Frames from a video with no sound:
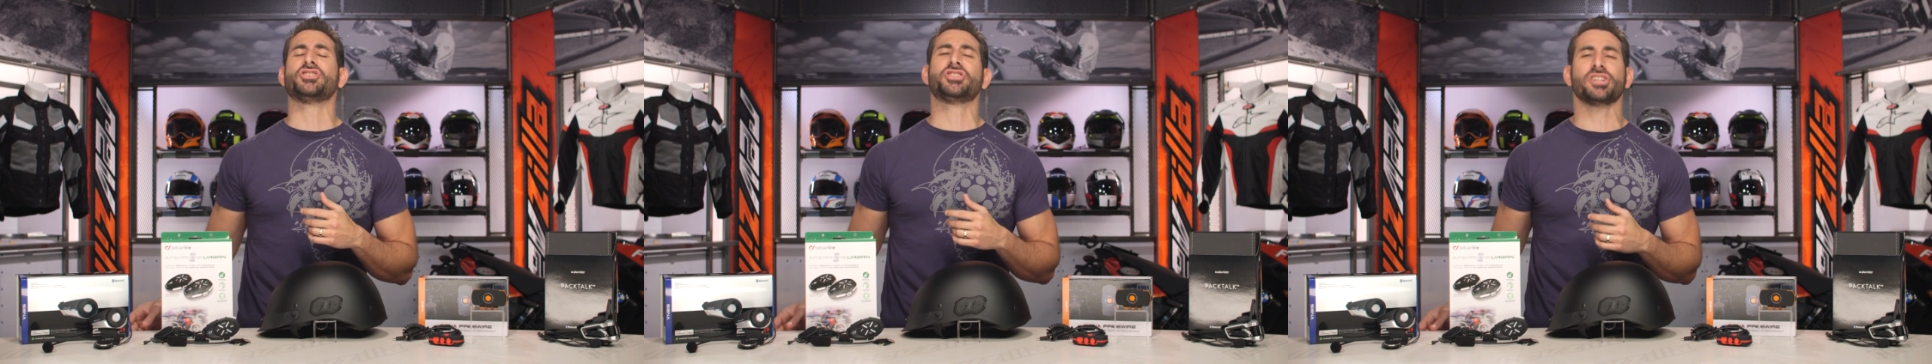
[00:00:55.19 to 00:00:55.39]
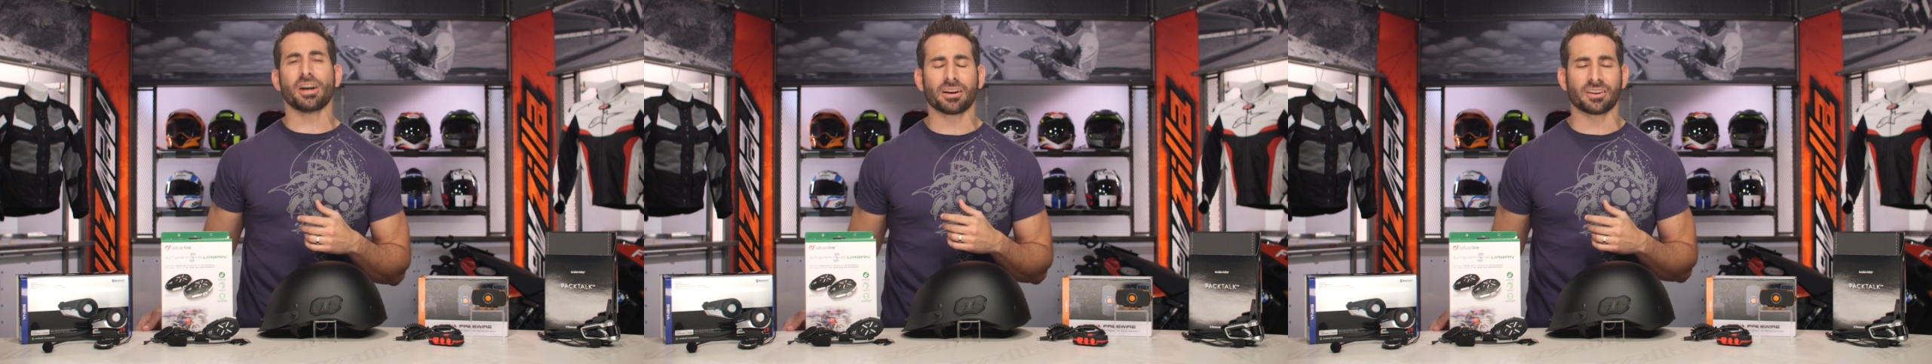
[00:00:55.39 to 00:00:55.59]

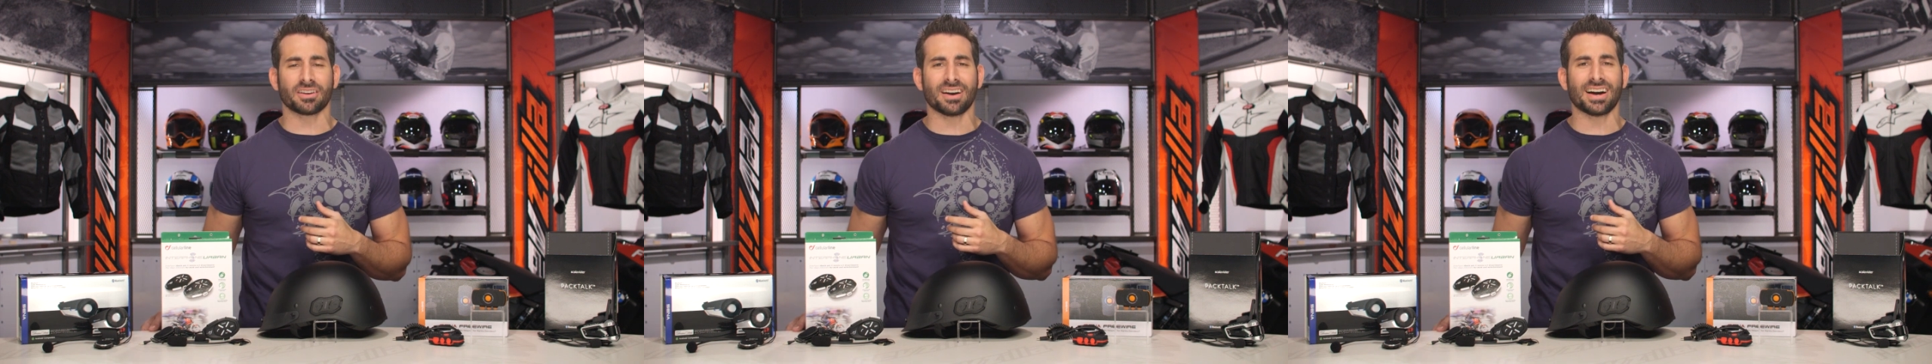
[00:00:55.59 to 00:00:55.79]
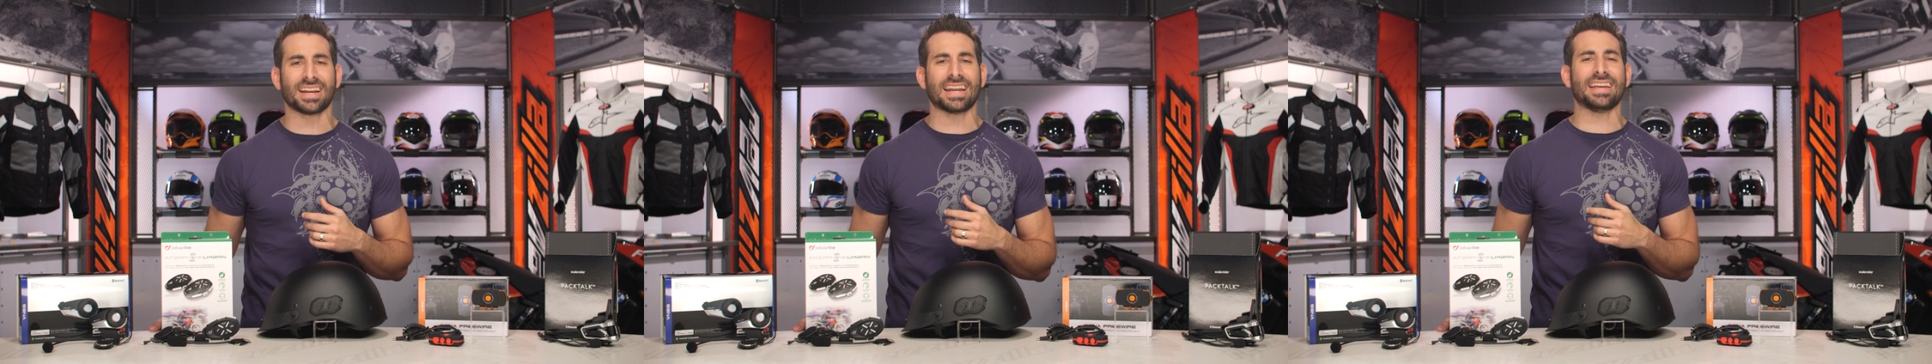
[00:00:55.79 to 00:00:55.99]

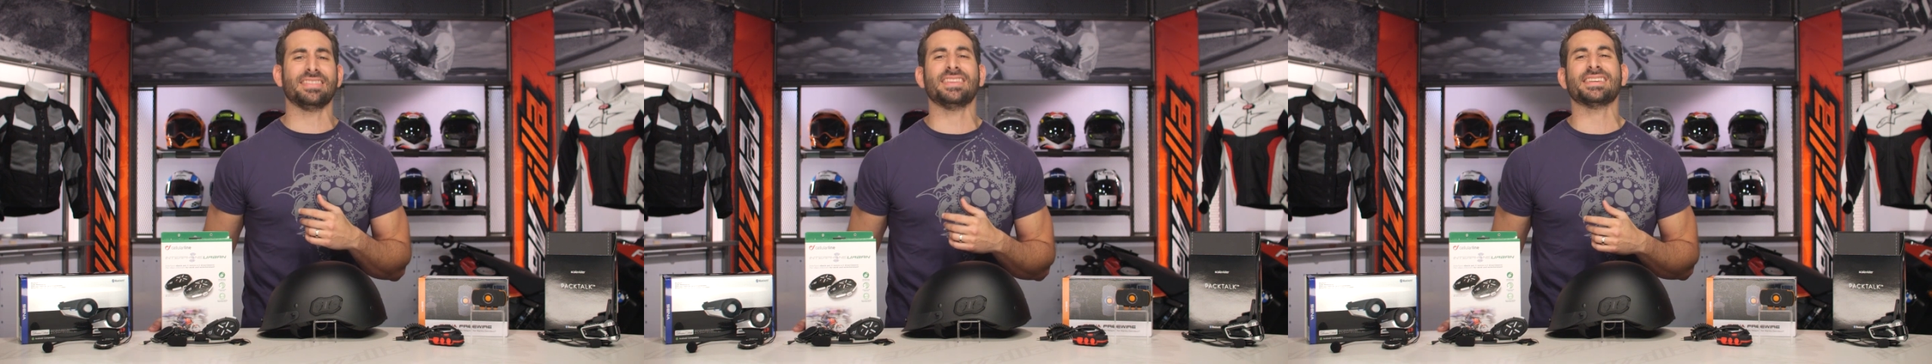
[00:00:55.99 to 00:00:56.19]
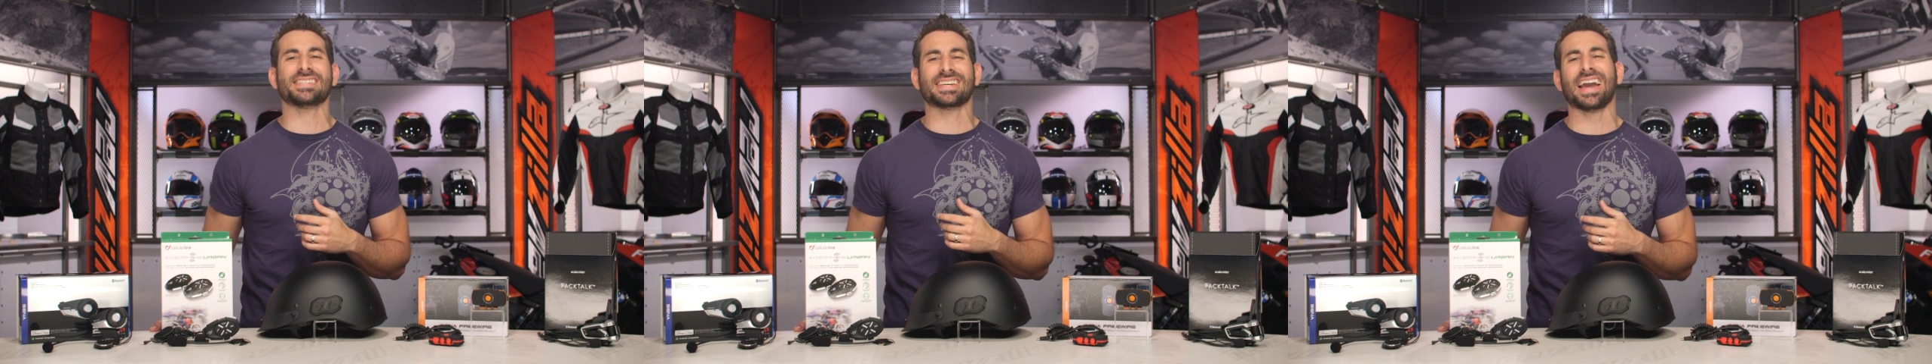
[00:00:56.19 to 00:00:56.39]
juggernaut
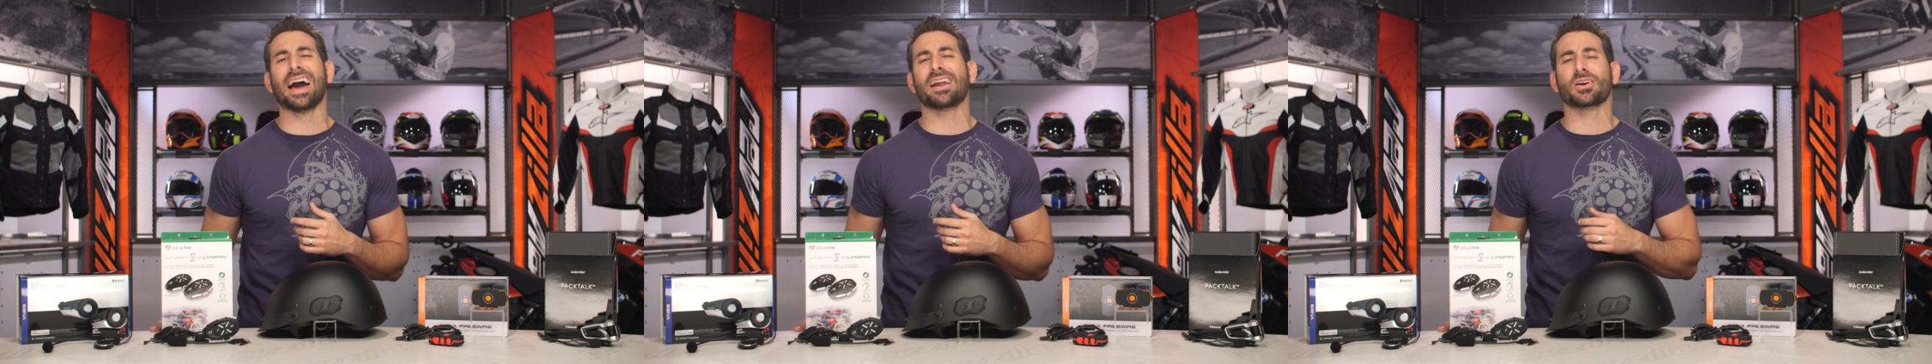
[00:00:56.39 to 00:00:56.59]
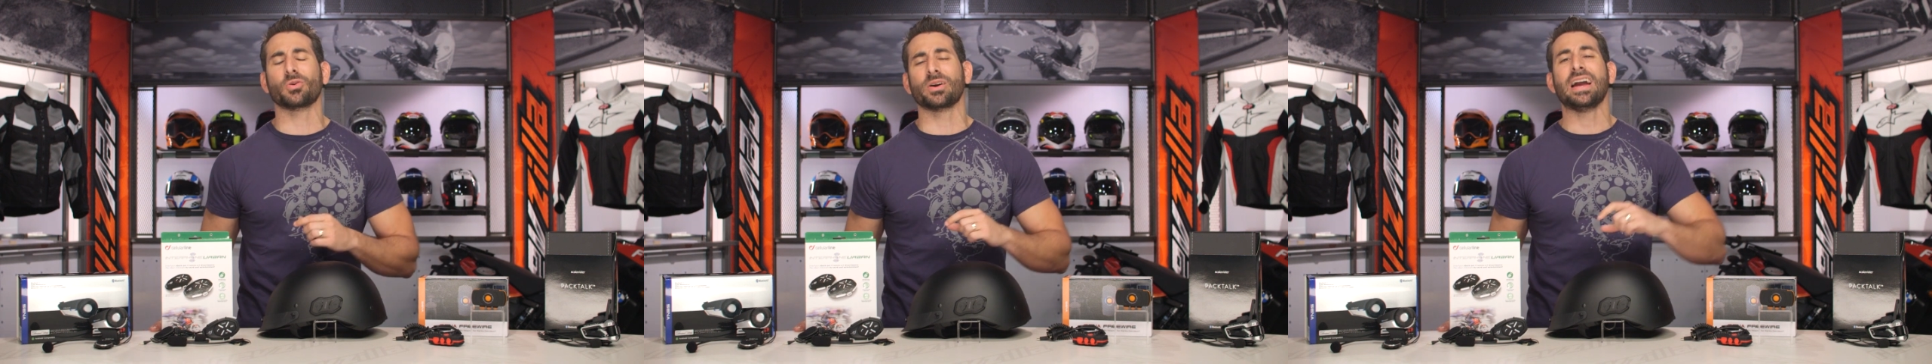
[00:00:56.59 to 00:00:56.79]
in this
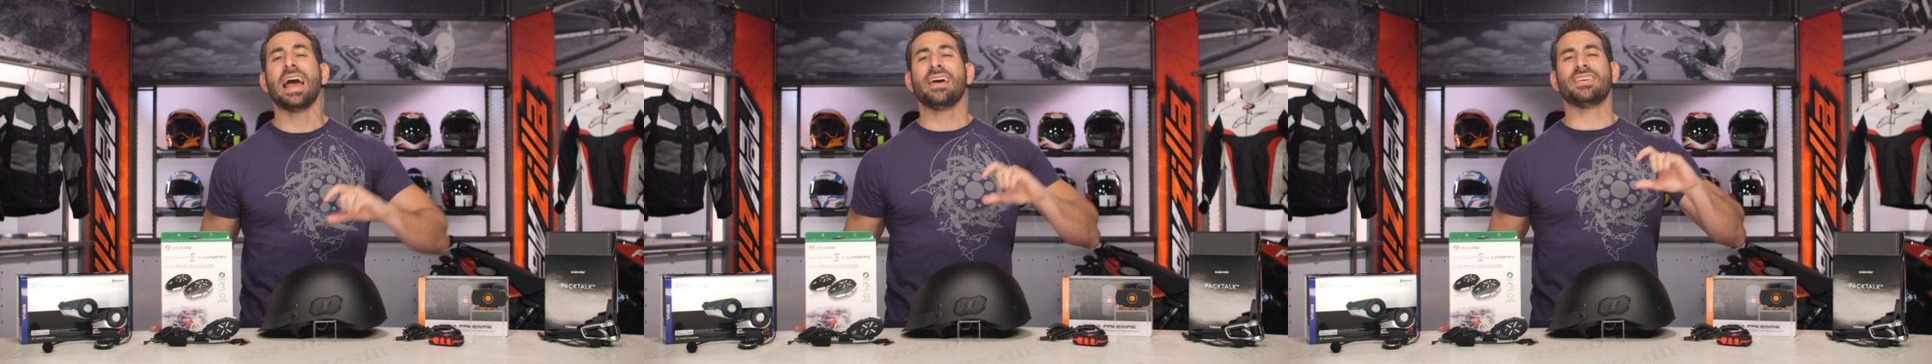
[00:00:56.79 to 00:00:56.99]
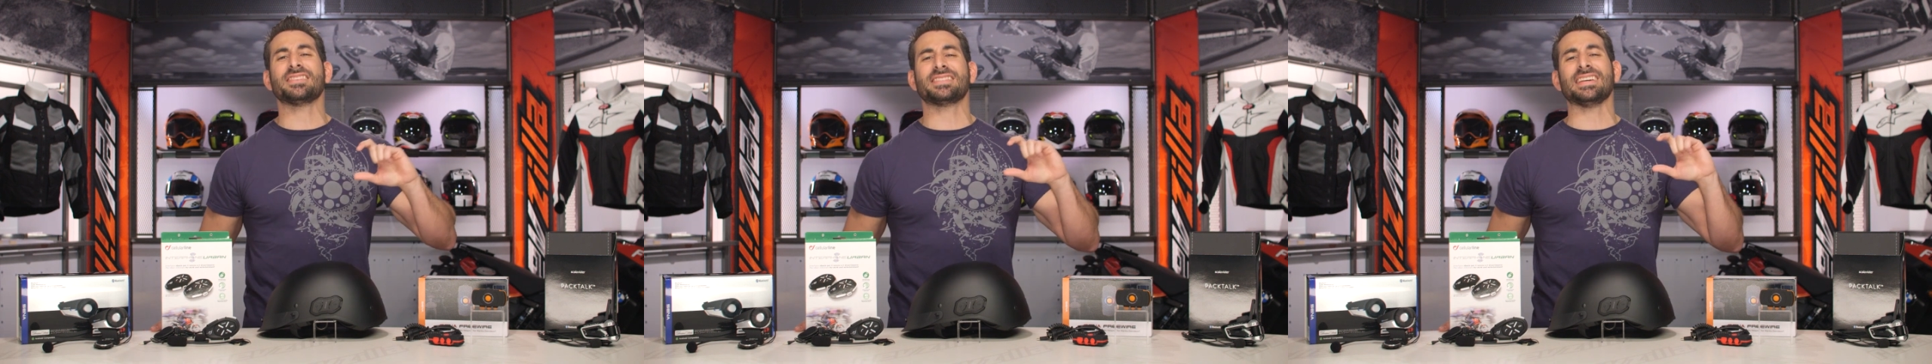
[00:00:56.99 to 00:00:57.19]
category.
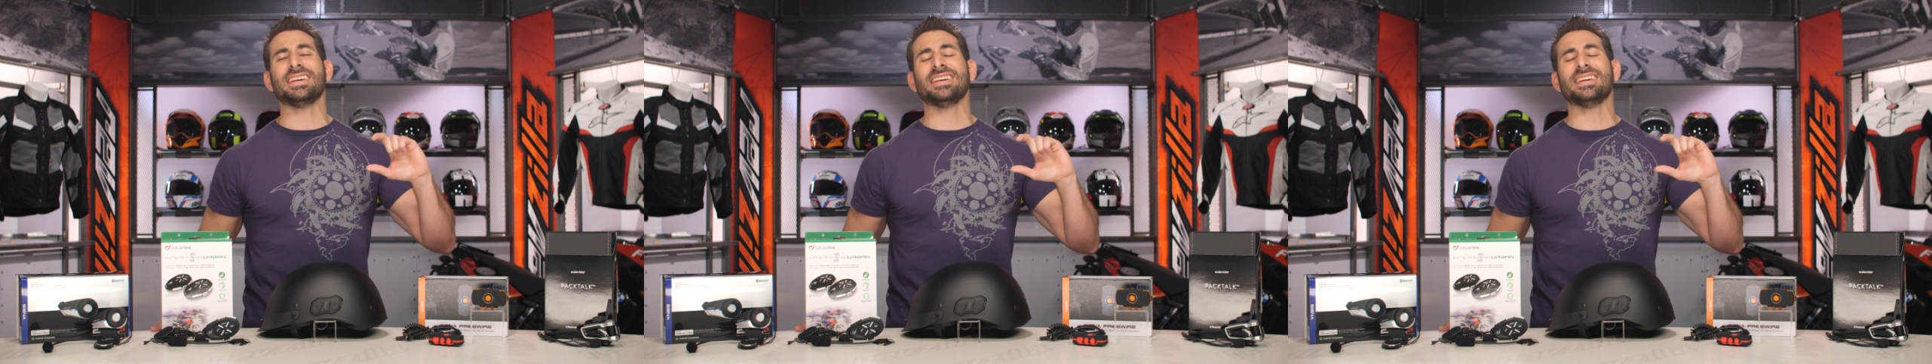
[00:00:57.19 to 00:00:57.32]
This